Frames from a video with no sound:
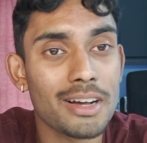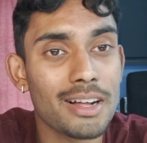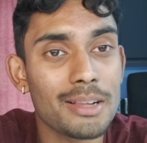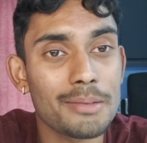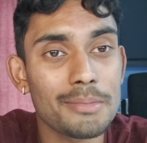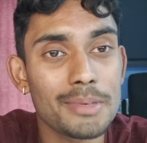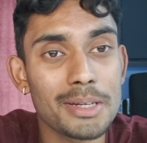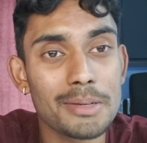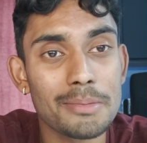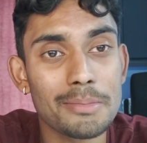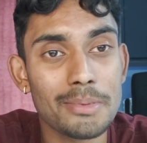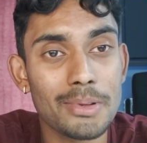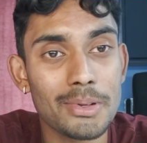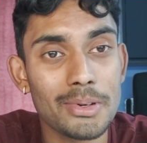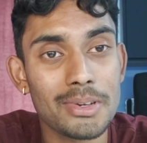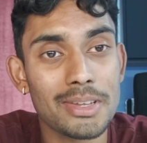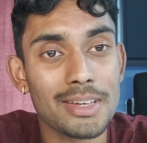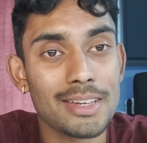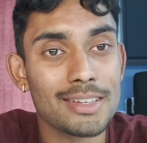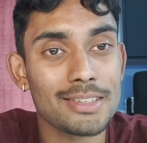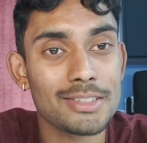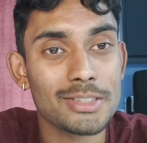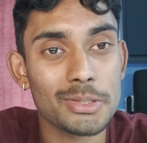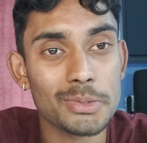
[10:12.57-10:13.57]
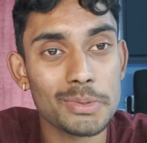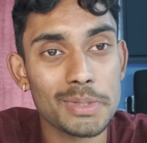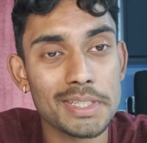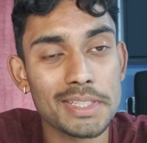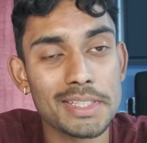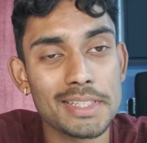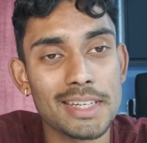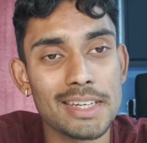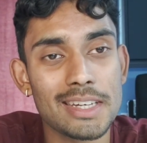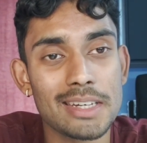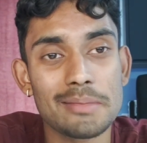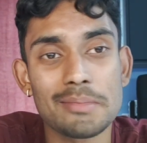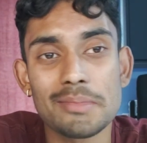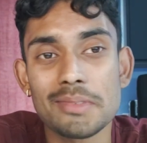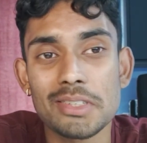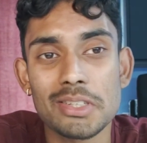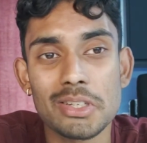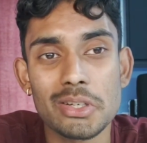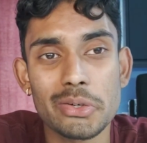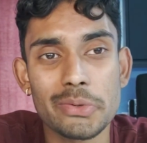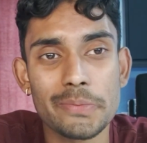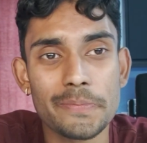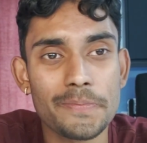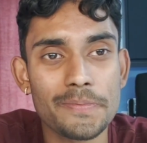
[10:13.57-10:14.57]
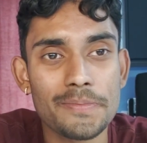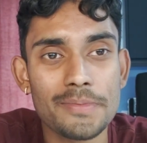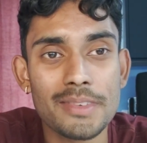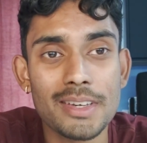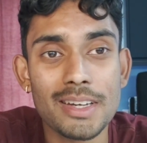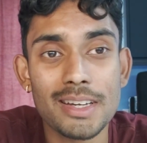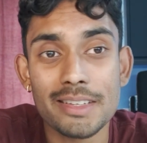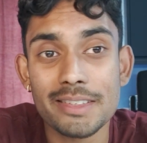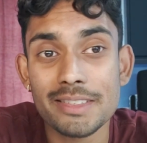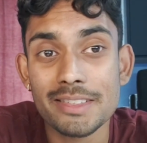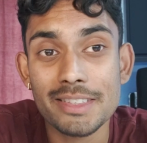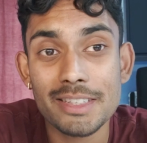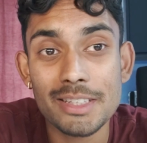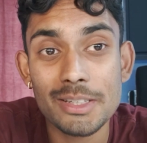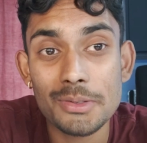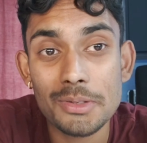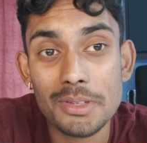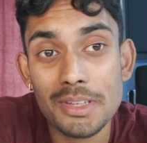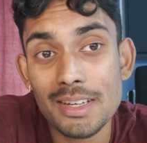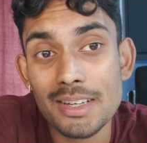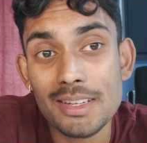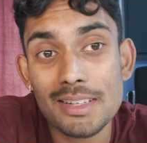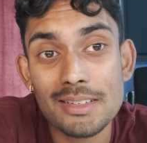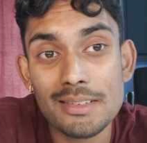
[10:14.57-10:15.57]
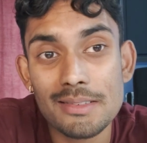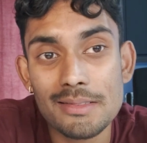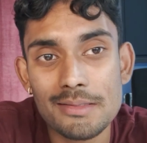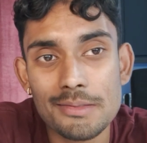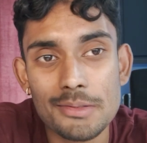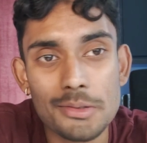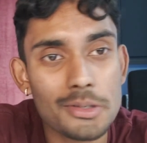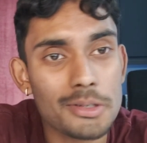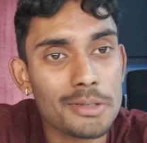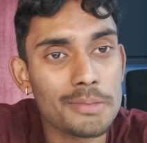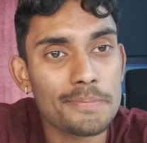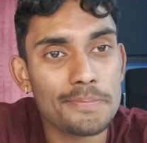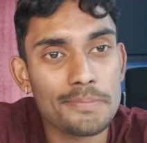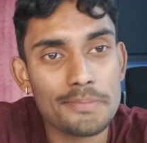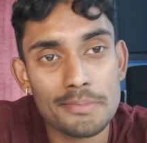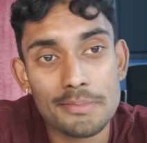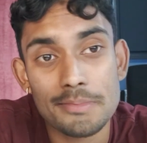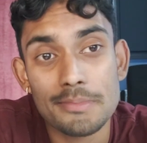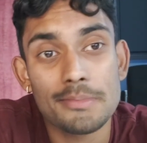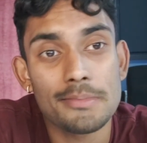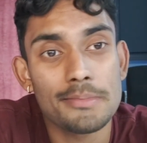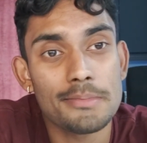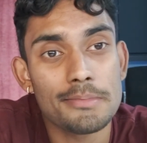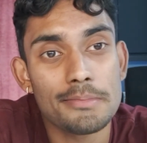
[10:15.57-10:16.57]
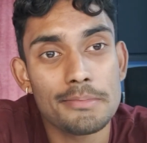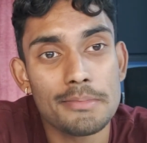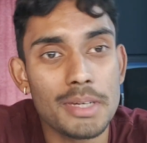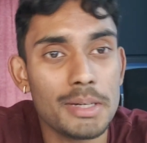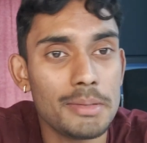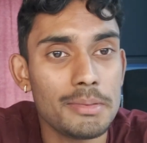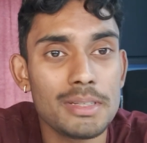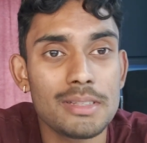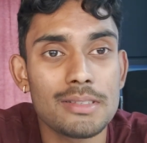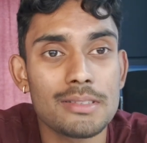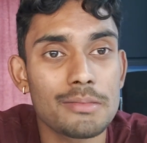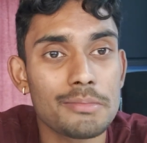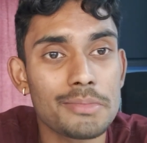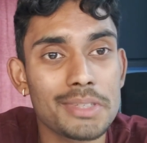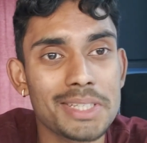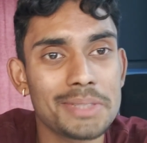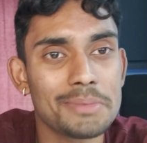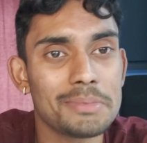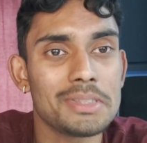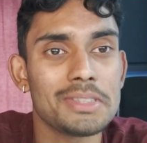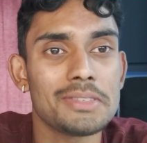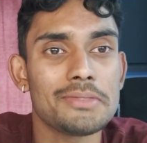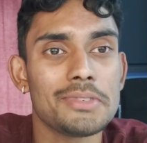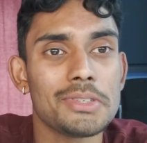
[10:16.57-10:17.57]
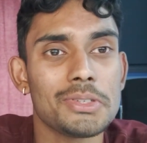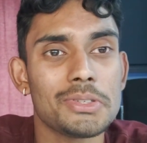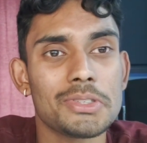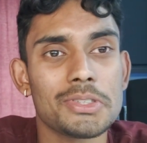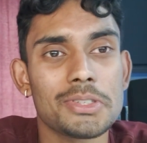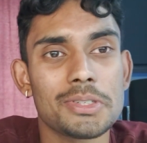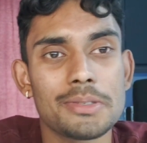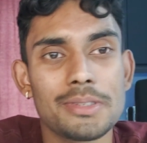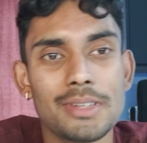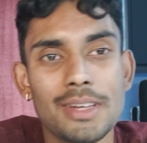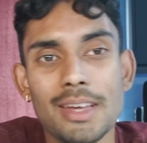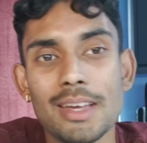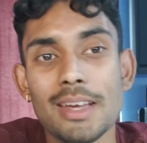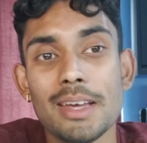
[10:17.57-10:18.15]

I'll be uploading in 2 weeks time, so I'll see you then, or maybe sometime in the future.